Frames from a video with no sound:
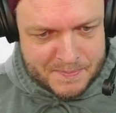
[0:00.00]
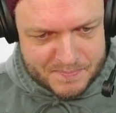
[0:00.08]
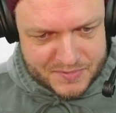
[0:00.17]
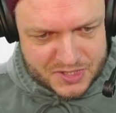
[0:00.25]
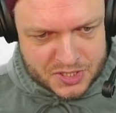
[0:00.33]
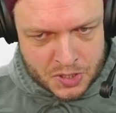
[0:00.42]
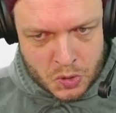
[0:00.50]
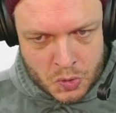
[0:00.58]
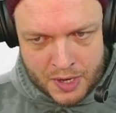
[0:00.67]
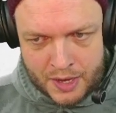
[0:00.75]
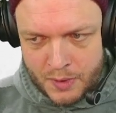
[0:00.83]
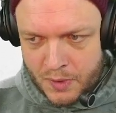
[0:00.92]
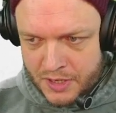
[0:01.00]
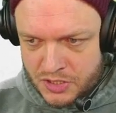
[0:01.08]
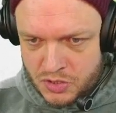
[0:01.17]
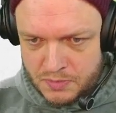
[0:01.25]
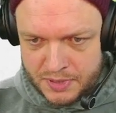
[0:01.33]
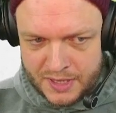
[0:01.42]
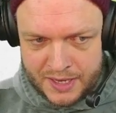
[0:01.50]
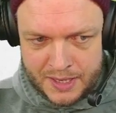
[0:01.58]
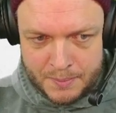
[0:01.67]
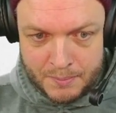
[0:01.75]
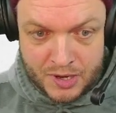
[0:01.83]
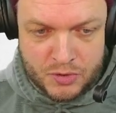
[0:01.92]
So I wanted to play
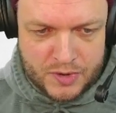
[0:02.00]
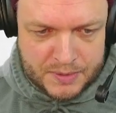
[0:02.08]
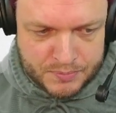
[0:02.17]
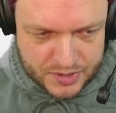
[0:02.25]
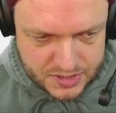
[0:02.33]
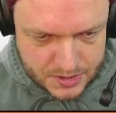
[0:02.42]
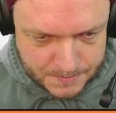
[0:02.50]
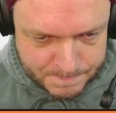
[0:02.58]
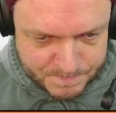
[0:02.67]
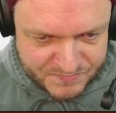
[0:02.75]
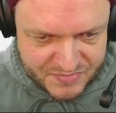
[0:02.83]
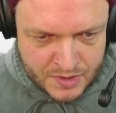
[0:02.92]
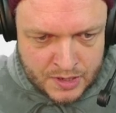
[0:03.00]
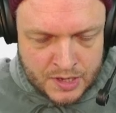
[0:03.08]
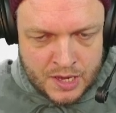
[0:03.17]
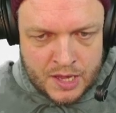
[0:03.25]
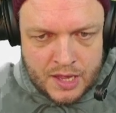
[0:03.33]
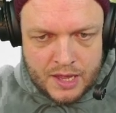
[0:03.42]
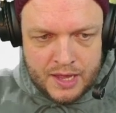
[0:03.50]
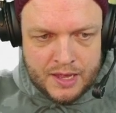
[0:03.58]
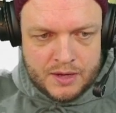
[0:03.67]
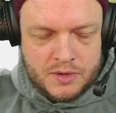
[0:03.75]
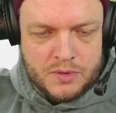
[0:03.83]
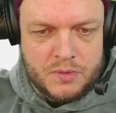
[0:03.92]
Mono Red Prison.
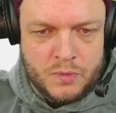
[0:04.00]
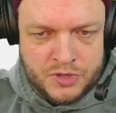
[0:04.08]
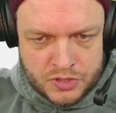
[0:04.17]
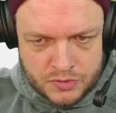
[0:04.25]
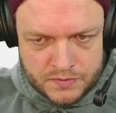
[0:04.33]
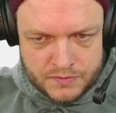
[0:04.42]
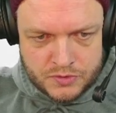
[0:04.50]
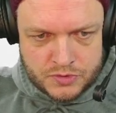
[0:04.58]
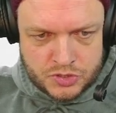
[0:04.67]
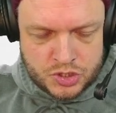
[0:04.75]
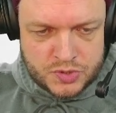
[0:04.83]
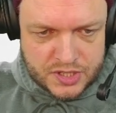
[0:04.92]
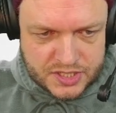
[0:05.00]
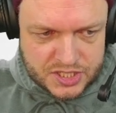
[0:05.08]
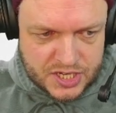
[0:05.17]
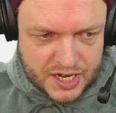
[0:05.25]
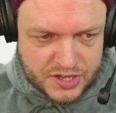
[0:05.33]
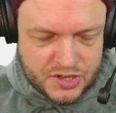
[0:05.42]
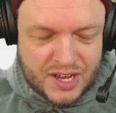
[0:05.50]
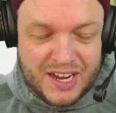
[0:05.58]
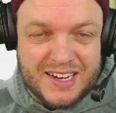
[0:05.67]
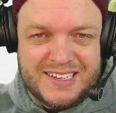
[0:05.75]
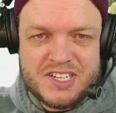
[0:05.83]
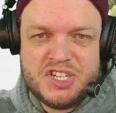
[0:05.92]
And when you're choosing this deck, you kind of
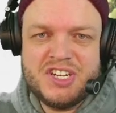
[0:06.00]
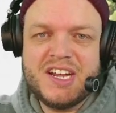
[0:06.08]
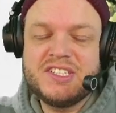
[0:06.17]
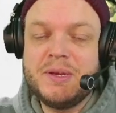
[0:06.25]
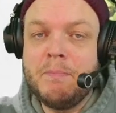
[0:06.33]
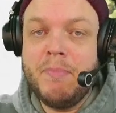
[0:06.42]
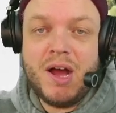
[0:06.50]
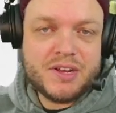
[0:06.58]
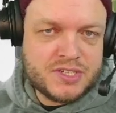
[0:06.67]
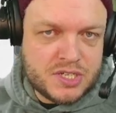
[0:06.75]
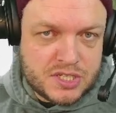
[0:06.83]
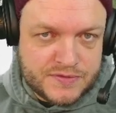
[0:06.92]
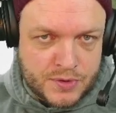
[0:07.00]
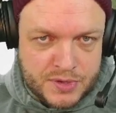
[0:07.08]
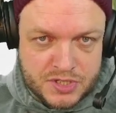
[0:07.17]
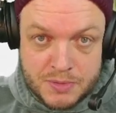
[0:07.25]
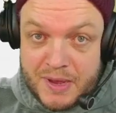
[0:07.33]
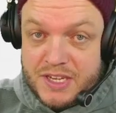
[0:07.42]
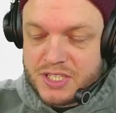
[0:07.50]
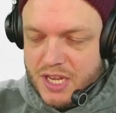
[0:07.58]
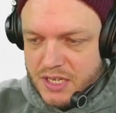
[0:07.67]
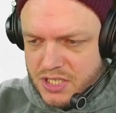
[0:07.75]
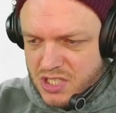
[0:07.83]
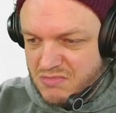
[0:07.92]
need to check some boxes for it to make
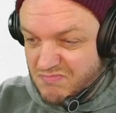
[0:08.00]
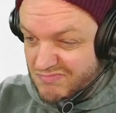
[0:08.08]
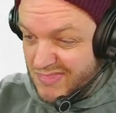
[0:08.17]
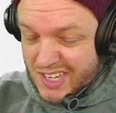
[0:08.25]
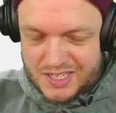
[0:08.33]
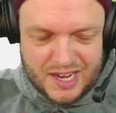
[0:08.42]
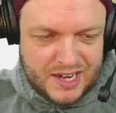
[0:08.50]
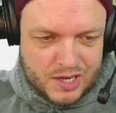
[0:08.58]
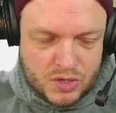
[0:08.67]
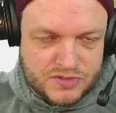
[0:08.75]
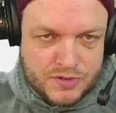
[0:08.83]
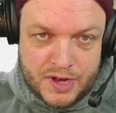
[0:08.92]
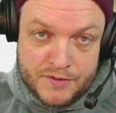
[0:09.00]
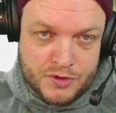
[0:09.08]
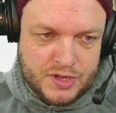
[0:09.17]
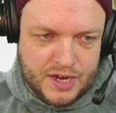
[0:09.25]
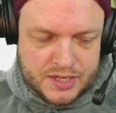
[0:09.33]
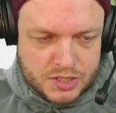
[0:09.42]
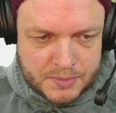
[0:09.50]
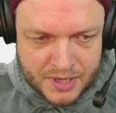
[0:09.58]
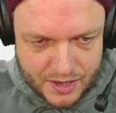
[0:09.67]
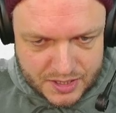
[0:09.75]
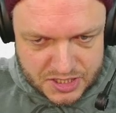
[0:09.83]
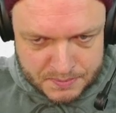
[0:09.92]
sense. It kind of goes for every deck, to be honest.